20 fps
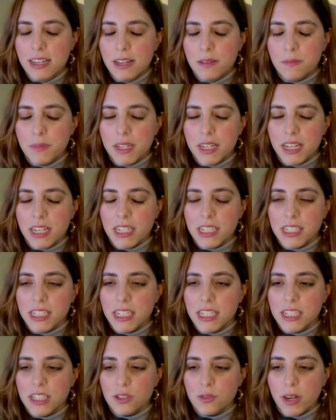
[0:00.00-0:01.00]
because
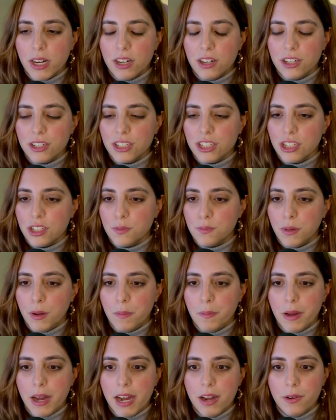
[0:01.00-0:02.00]
these trailers just
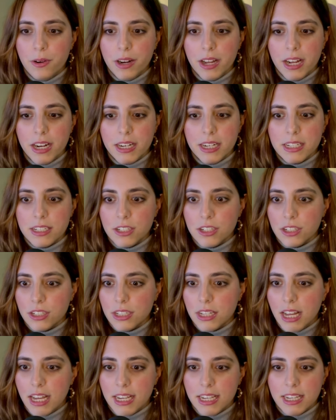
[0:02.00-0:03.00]
pop out and it's
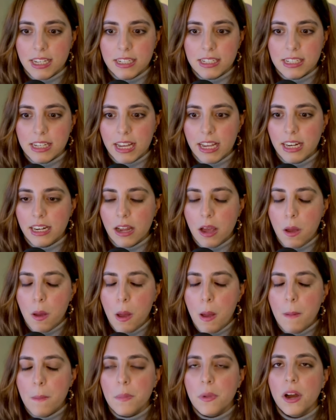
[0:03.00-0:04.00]
just like insane.
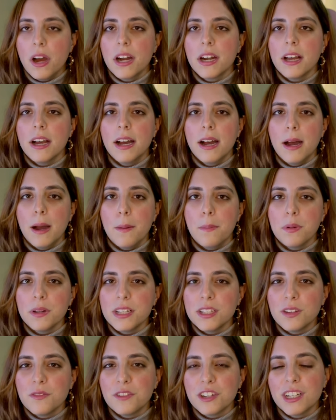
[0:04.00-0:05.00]
But uh,
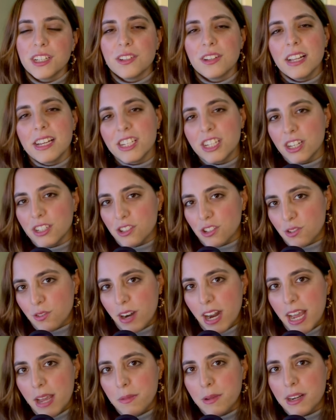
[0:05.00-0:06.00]
please don't forget to like, share, and
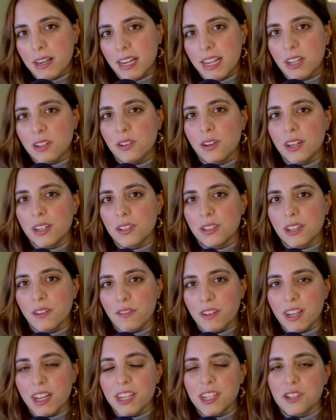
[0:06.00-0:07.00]
subscribe. Click to the
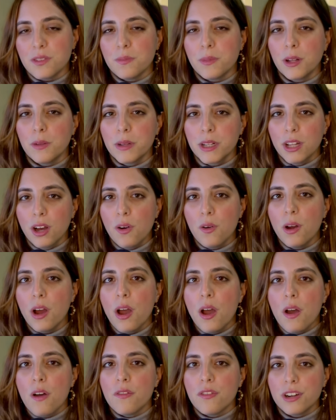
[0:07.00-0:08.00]
notification bell below
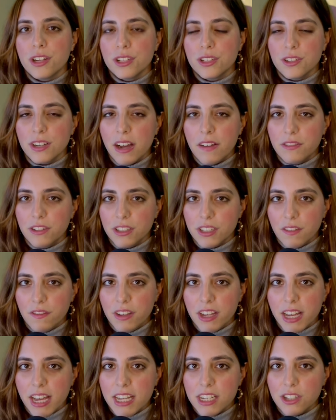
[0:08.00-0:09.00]
for you to have
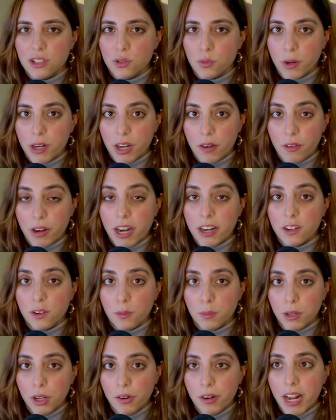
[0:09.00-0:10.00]
notifications whenever I
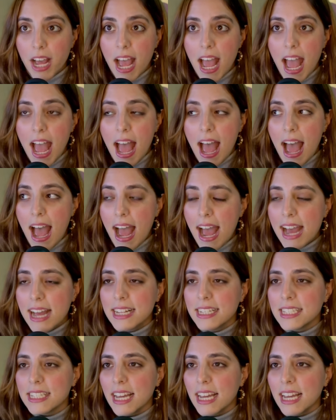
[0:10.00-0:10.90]
upload. And